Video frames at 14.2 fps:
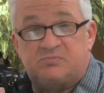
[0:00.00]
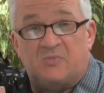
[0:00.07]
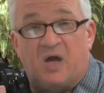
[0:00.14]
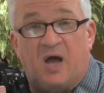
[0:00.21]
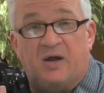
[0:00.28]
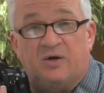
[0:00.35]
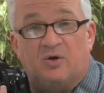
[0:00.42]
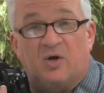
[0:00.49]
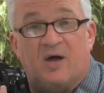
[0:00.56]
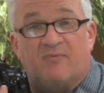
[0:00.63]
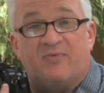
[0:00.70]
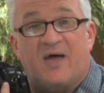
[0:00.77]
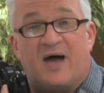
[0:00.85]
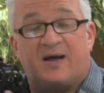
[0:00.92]
and you'll
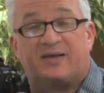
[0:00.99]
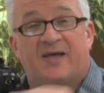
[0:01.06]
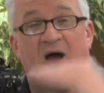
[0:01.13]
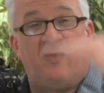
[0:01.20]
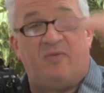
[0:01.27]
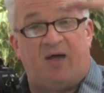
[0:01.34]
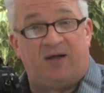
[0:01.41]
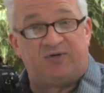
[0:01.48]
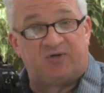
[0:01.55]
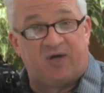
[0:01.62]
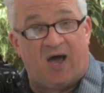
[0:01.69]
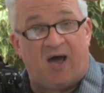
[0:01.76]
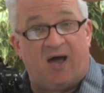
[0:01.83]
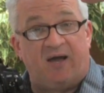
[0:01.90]
have knocked down that
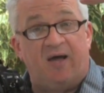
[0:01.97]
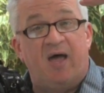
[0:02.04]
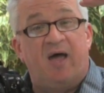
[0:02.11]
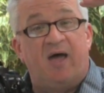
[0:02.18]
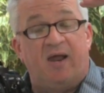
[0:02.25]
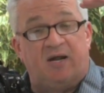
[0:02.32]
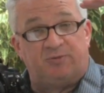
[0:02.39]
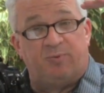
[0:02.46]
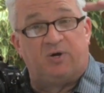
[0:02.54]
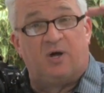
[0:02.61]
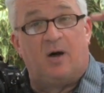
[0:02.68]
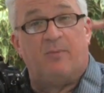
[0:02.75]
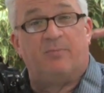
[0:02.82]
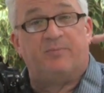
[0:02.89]
sky, and it's
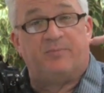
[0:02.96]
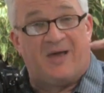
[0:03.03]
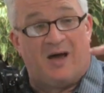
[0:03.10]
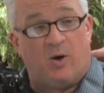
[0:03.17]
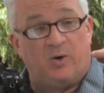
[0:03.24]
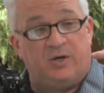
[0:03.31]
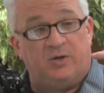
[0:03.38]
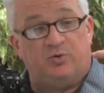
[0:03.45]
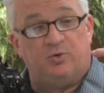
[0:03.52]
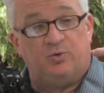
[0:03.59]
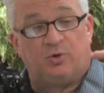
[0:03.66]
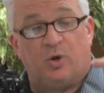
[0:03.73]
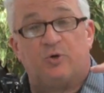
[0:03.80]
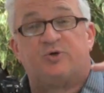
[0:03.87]
become down into
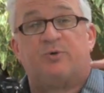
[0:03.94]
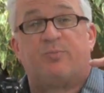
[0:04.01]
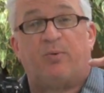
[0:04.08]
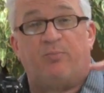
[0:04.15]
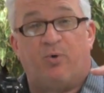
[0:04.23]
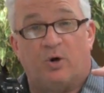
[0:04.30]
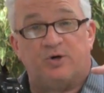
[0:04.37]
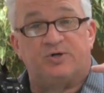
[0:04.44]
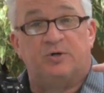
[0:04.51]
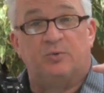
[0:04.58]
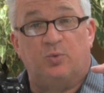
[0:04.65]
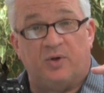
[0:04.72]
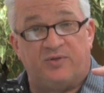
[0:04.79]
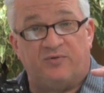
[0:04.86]
closer
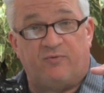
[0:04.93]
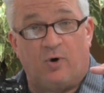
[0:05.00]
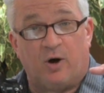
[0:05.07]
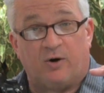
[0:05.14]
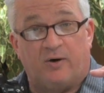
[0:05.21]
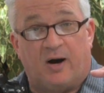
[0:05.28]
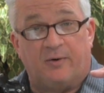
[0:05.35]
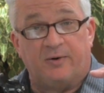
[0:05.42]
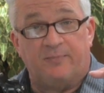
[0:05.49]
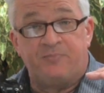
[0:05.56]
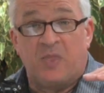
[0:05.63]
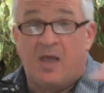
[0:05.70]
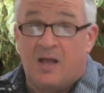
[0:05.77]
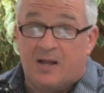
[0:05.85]
proportion with the foreground.
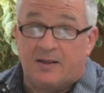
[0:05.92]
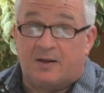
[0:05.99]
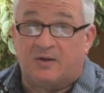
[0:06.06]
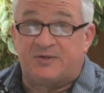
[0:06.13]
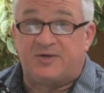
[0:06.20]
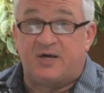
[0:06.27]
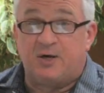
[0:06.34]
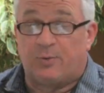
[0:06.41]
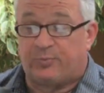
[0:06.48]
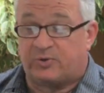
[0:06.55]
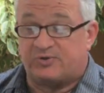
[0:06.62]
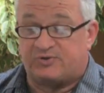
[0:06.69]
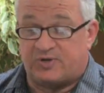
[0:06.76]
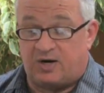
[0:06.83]
Now let's say you're
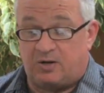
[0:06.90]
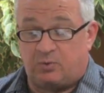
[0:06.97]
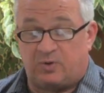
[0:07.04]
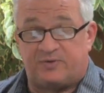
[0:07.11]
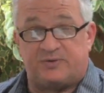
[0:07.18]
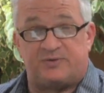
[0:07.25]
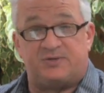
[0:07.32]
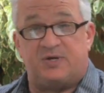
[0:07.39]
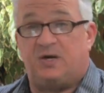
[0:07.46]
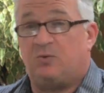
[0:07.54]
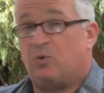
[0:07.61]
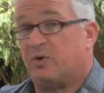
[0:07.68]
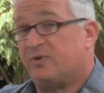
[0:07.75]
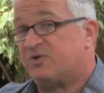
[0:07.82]
presented with a
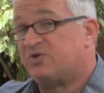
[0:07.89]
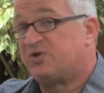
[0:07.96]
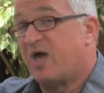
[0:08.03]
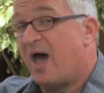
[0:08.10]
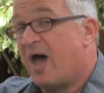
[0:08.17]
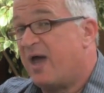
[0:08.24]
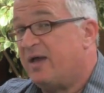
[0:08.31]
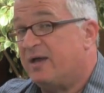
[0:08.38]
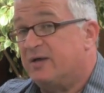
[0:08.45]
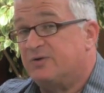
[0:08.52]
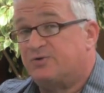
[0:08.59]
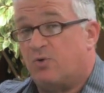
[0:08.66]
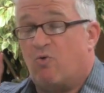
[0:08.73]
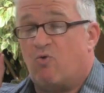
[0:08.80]
scene where the sky
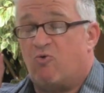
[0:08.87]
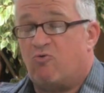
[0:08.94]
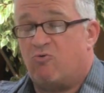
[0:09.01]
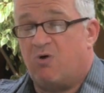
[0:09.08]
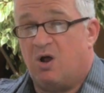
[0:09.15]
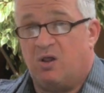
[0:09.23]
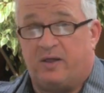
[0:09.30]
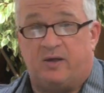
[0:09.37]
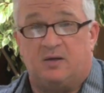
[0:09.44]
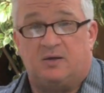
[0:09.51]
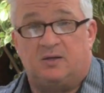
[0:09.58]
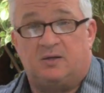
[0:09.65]
is really